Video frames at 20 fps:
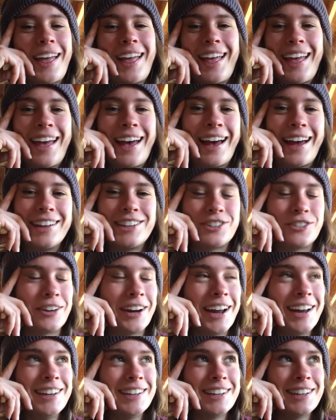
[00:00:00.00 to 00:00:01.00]
I
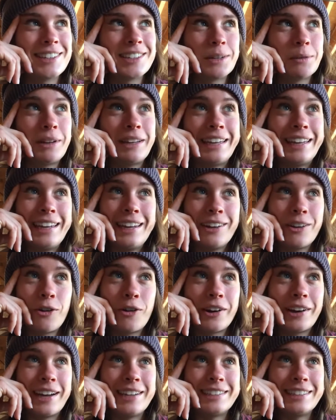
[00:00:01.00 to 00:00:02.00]
tried to get some cleaning and
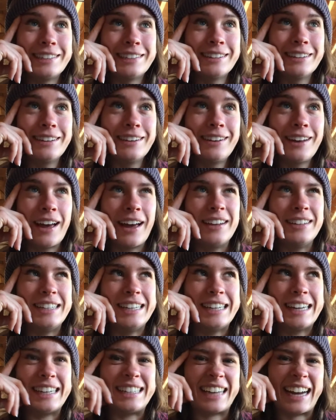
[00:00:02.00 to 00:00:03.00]
organizing done. I did
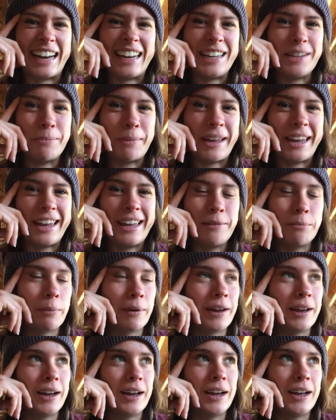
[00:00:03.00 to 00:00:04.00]
a tiny bit,
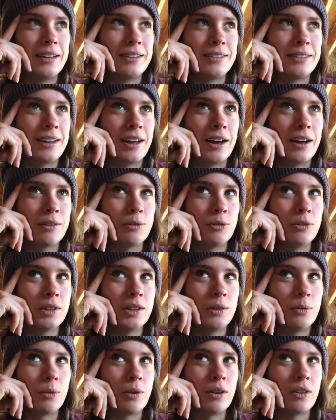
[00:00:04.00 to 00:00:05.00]
but it's not really
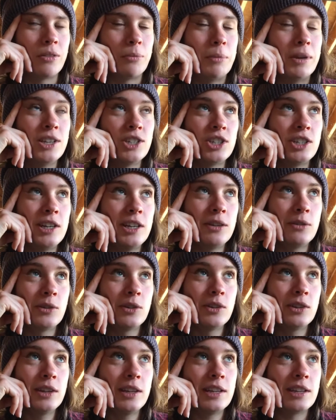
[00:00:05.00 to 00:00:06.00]
worth mentioning,
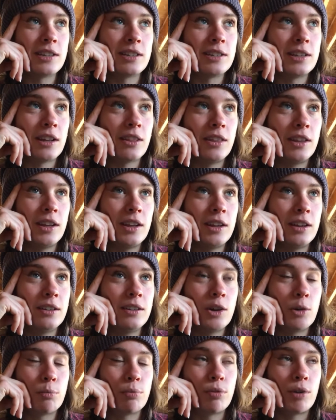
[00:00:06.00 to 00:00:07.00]
really. There's
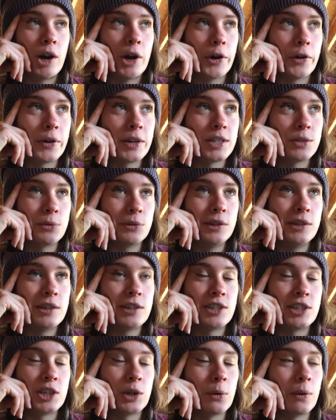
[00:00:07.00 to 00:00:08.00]
no progress really to
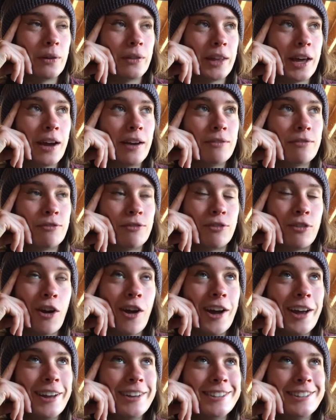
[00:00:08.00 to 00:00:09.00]
show on that
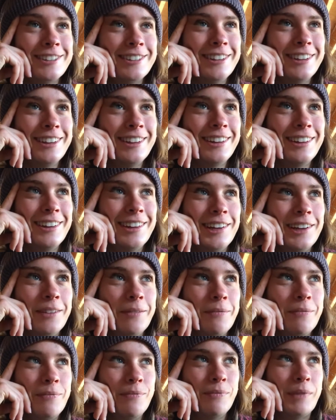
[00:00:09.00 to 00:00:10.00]
front.
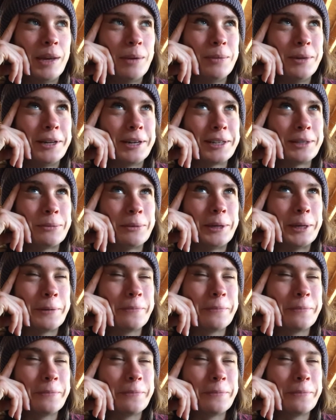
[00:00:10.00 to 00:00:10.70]
Maybe next week.